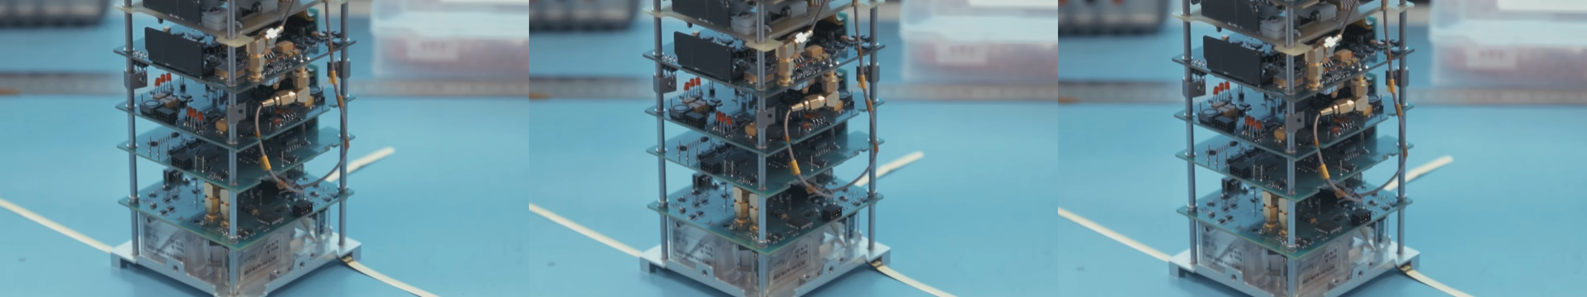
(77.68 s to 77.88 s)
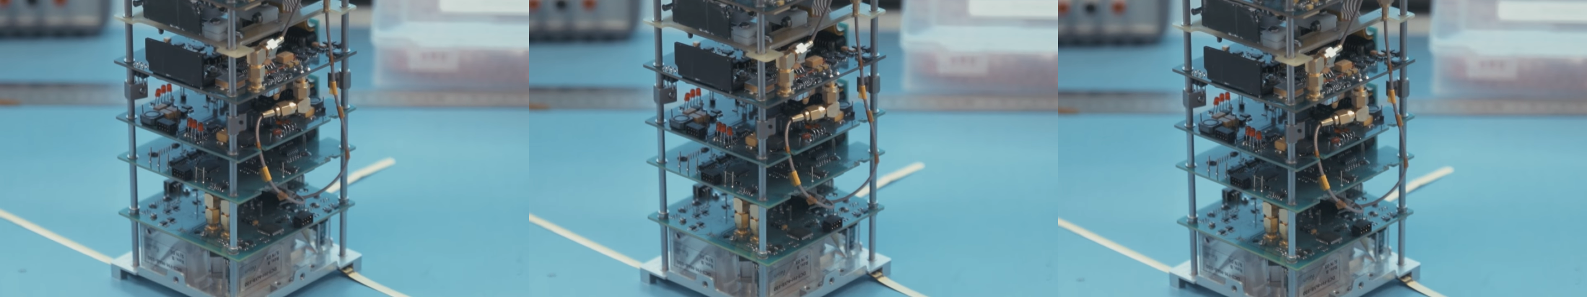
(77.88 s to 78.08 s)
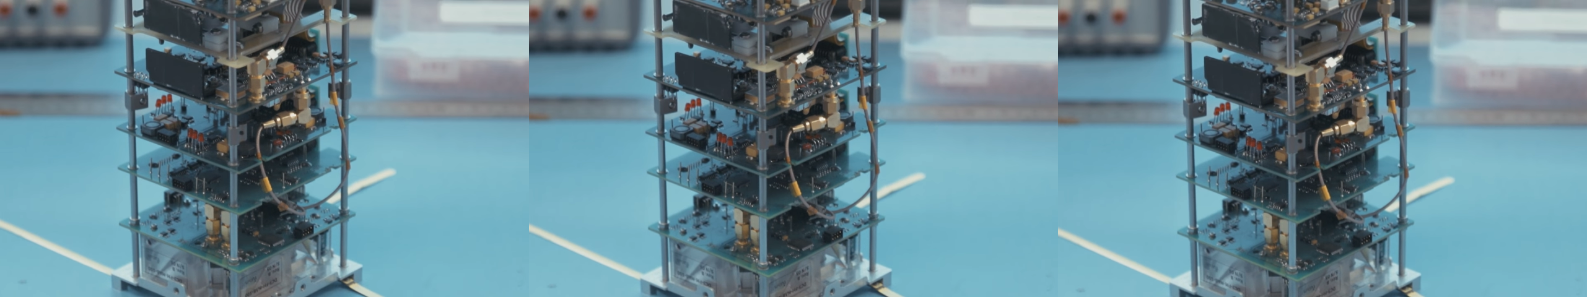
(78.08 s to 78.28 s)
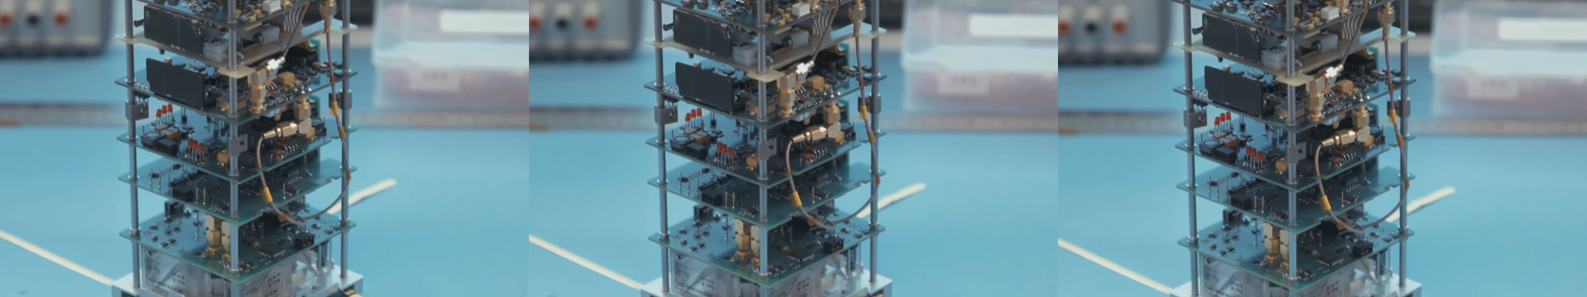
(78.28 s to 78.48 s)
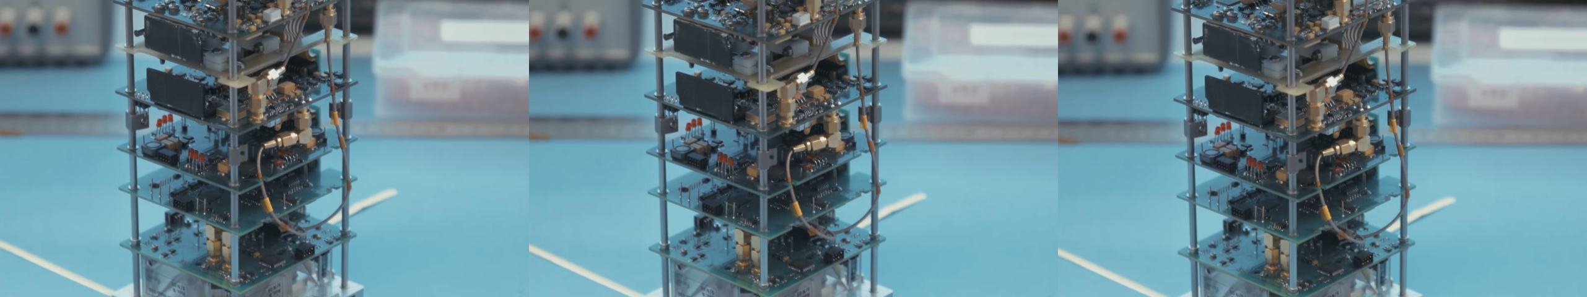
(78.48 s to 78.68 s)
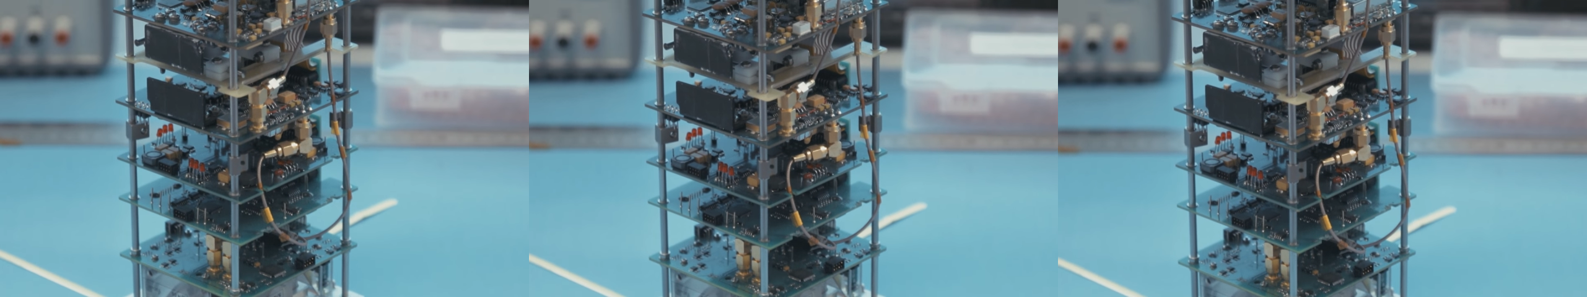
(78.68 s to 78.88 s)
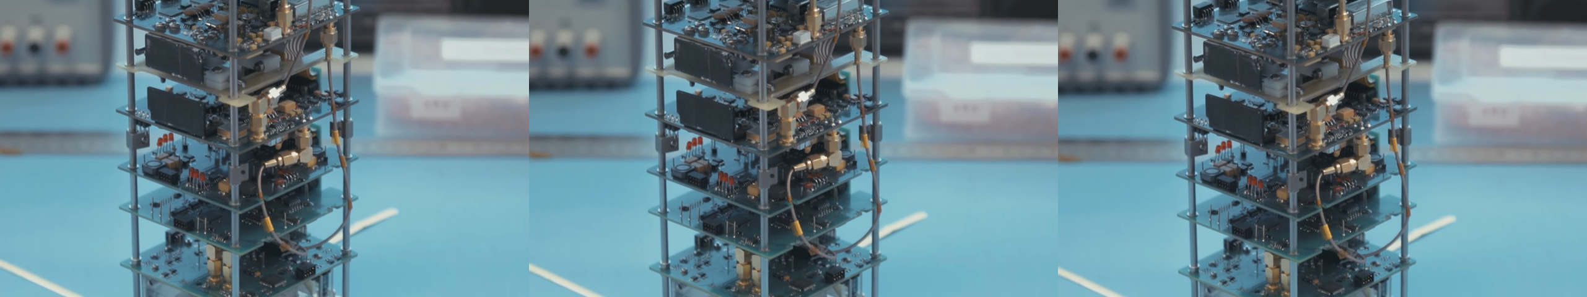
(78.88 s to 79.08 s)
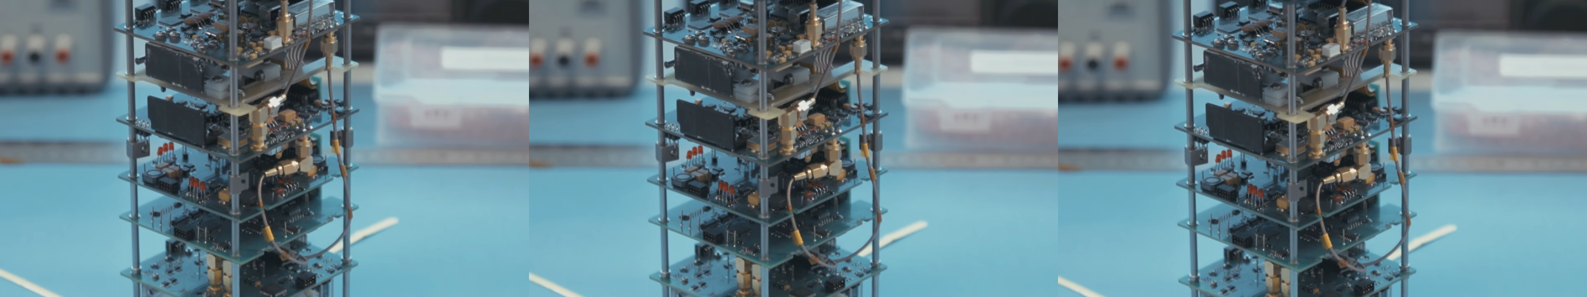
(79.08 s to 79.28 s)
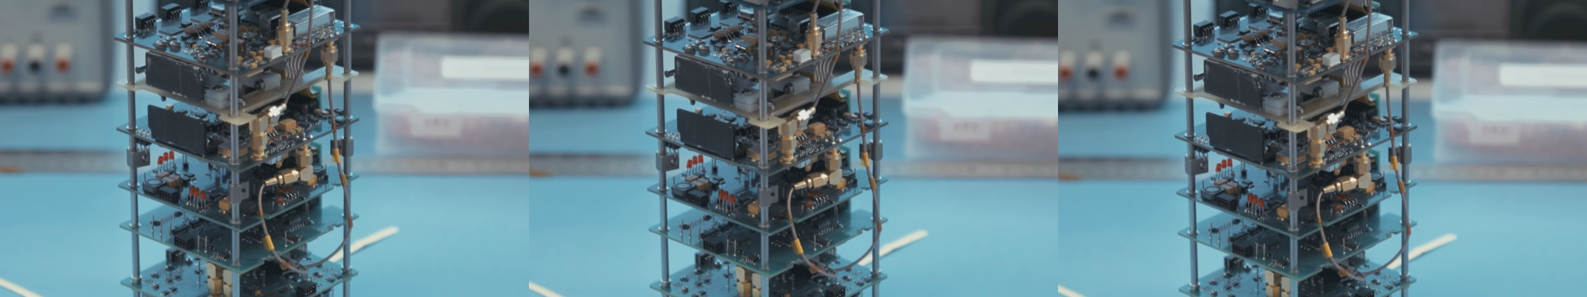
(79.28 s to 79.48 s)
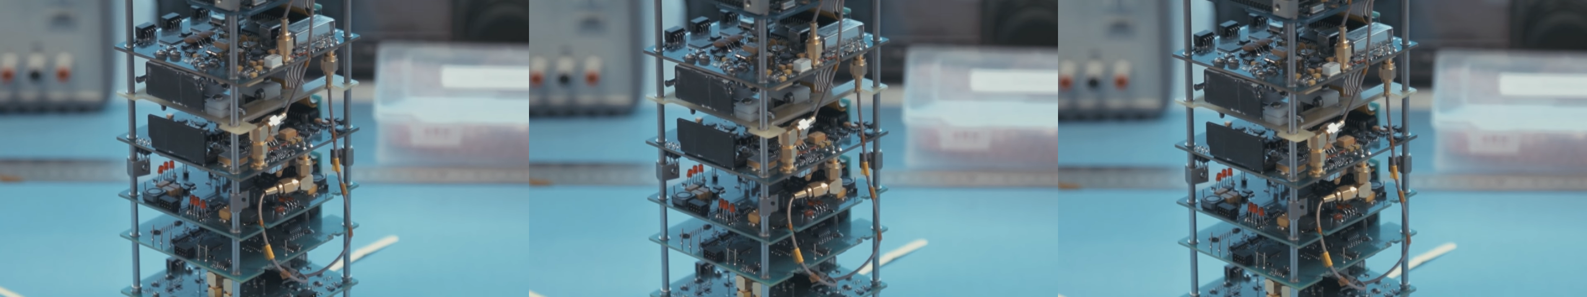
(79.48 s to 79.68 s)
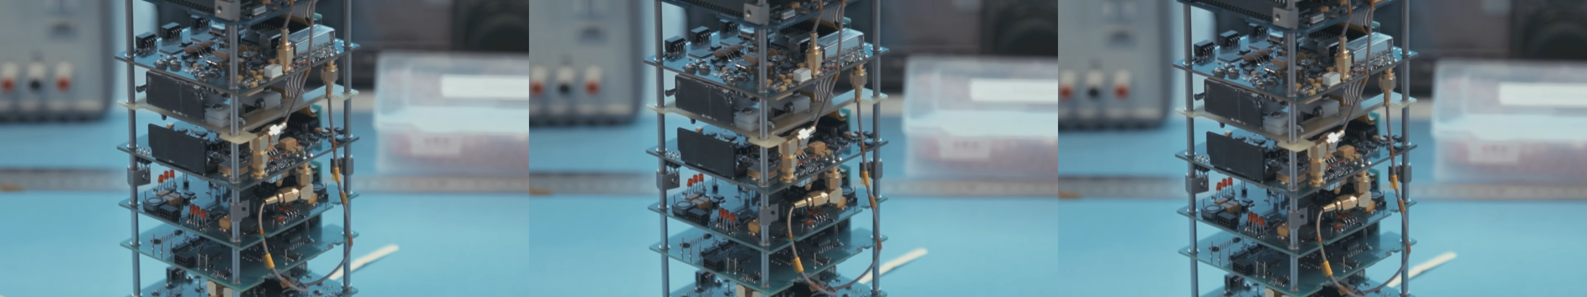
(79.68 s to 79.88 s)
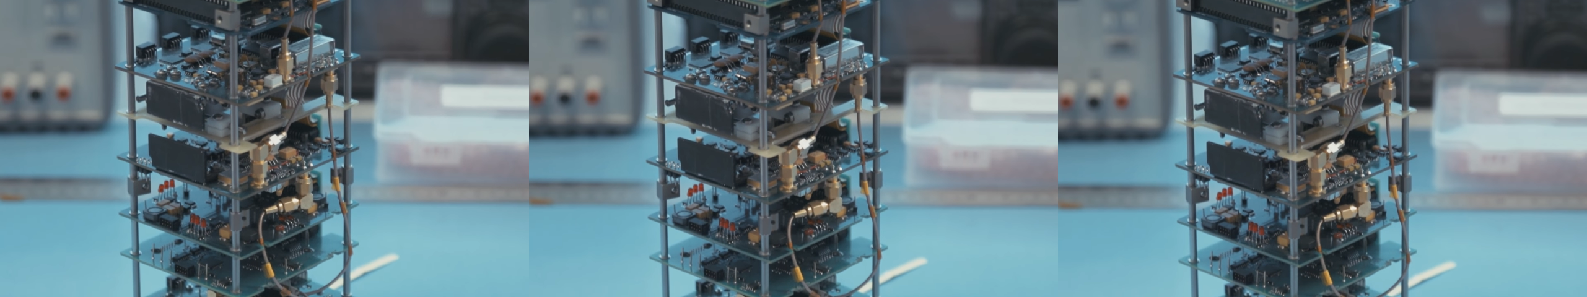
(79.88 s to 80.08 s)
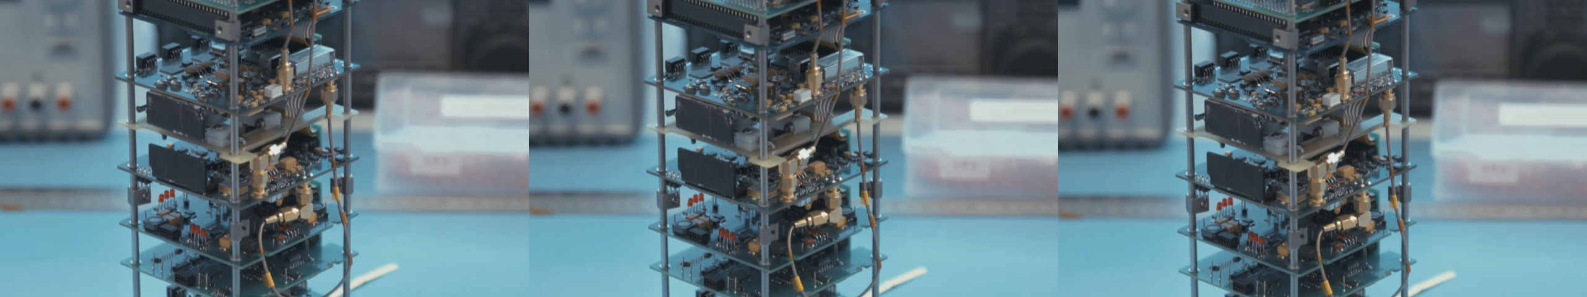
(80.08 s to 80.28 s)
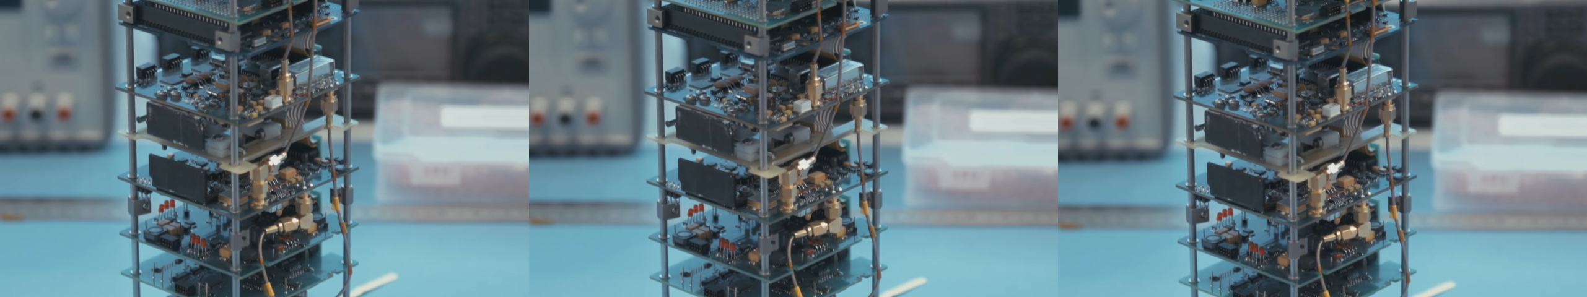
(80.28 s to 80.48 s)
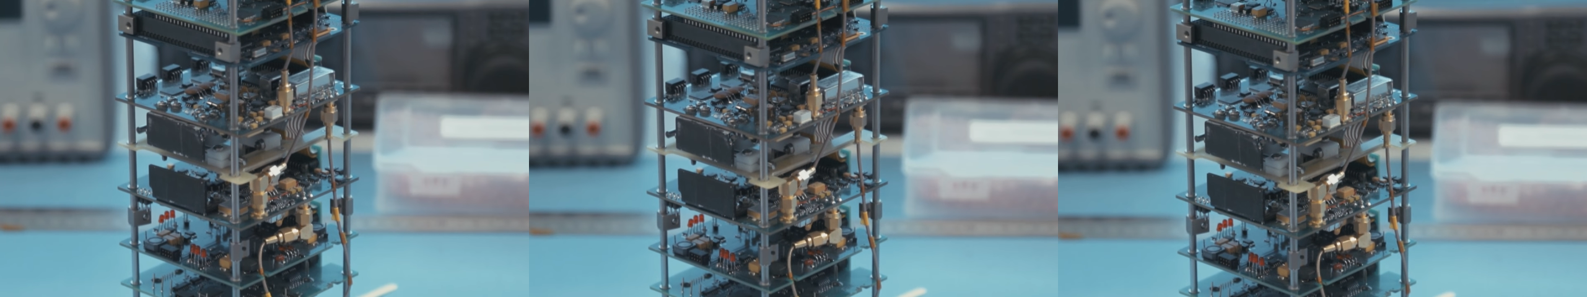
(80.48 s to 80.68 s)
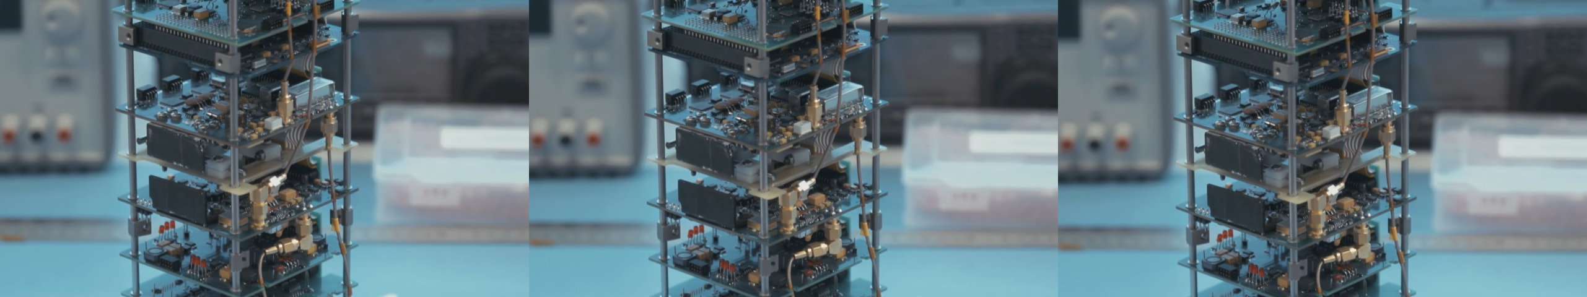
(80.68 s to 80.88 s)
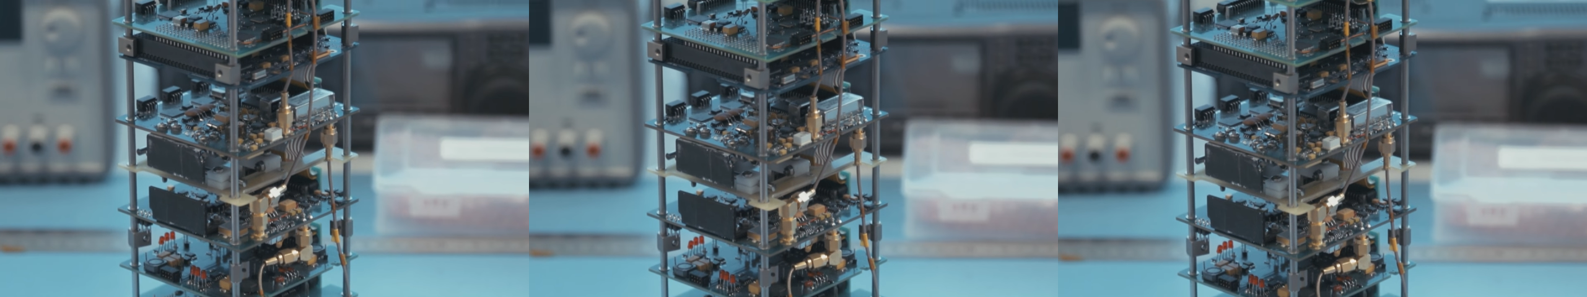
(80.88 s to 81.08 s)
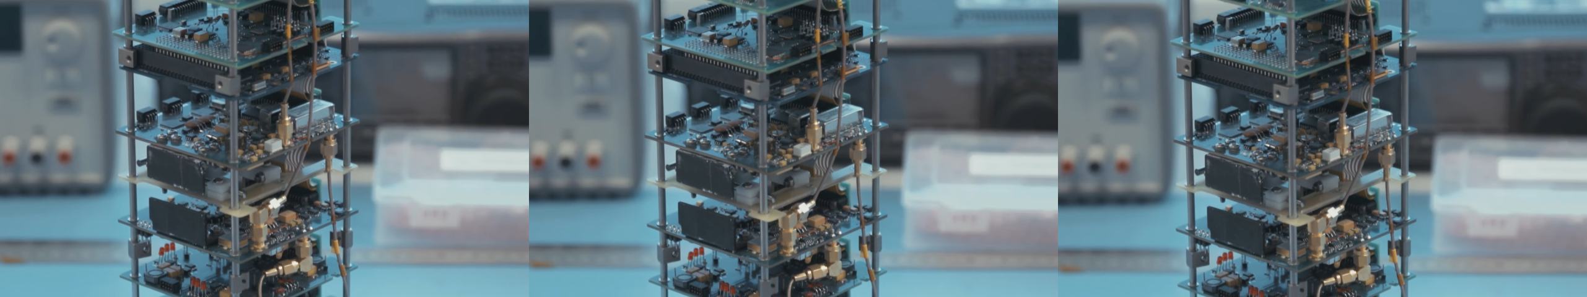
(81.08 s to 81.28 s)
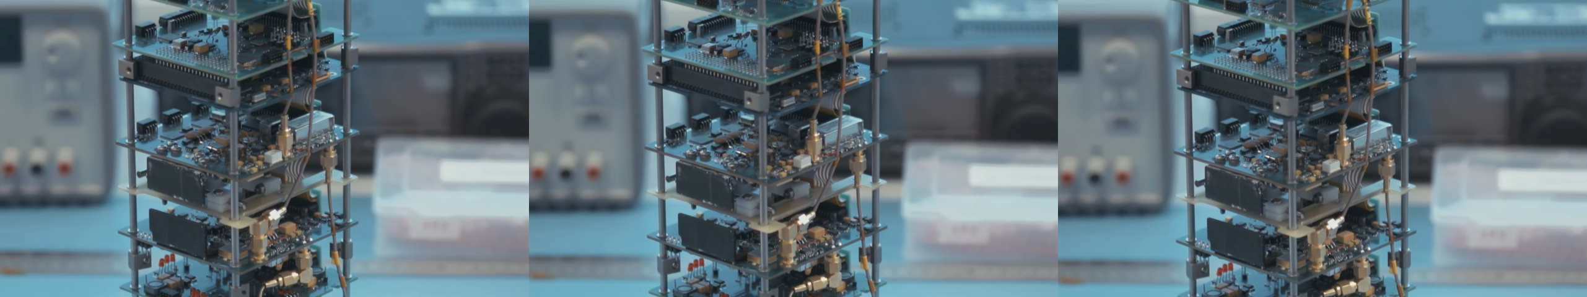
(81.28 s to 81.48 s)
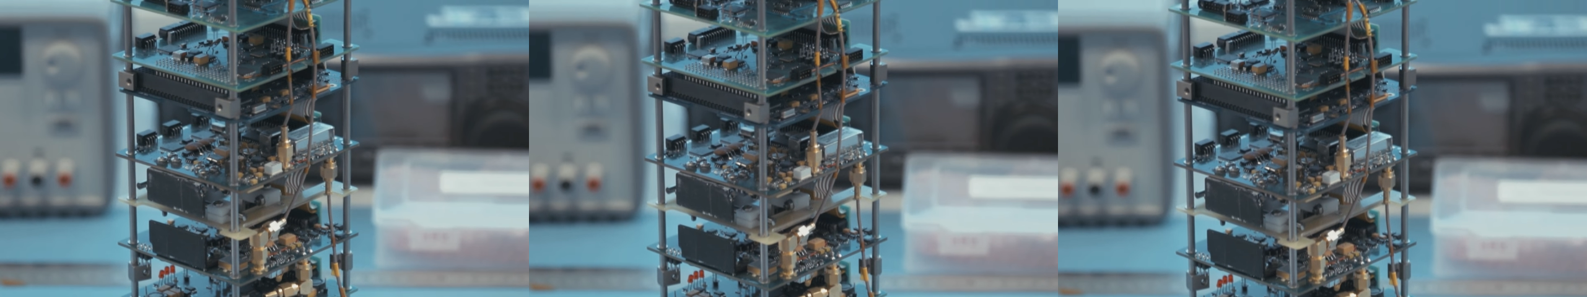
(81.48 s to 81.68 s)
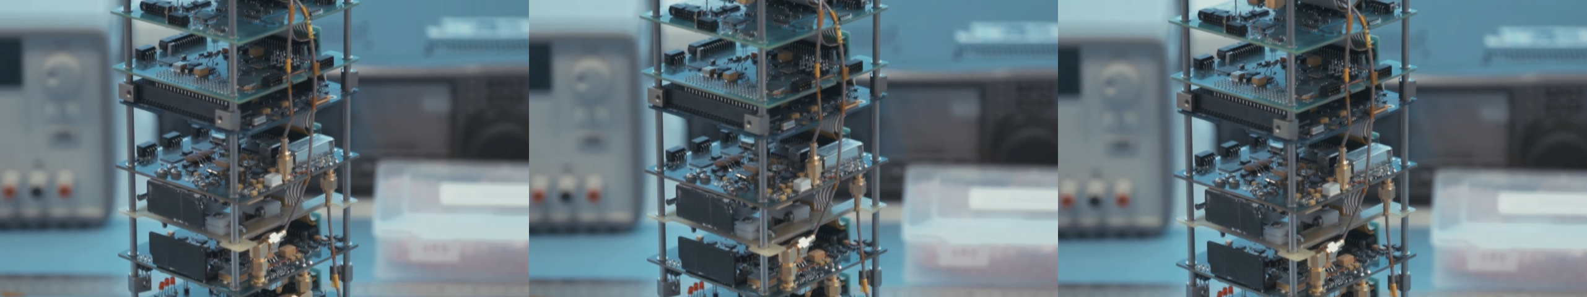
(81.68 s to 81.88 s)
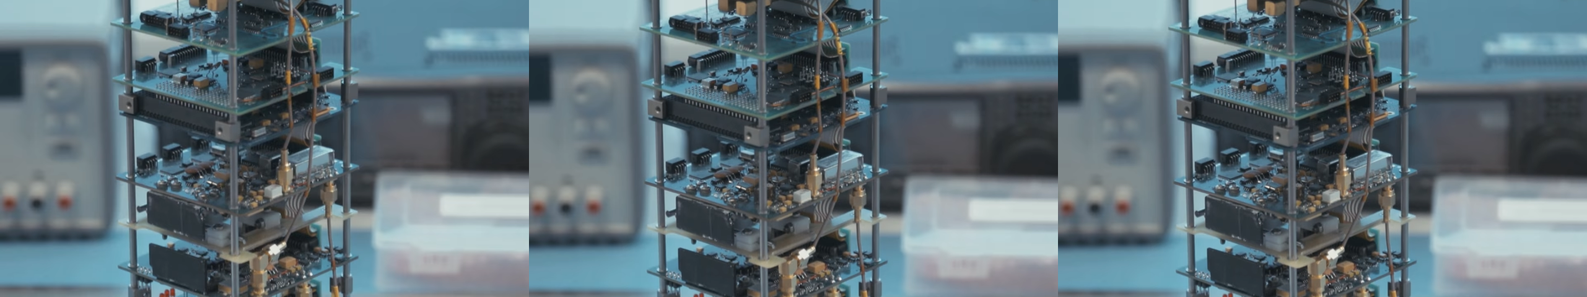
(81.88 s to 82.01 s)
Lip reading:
Nobody's mouth can be seen.